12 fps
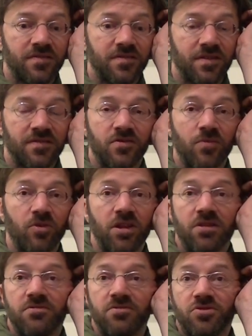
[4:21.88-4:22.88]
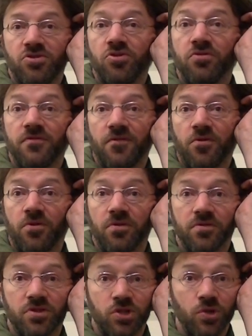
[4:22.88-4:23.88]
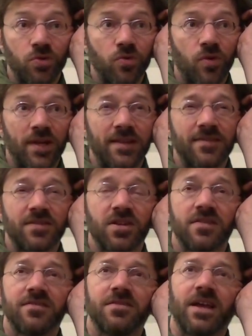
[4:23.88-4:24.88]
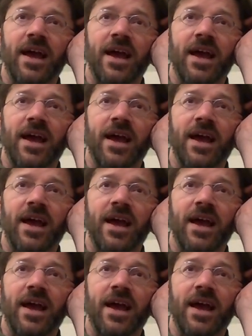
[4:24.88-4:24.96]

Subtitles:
extremely tuneful too, and it's just,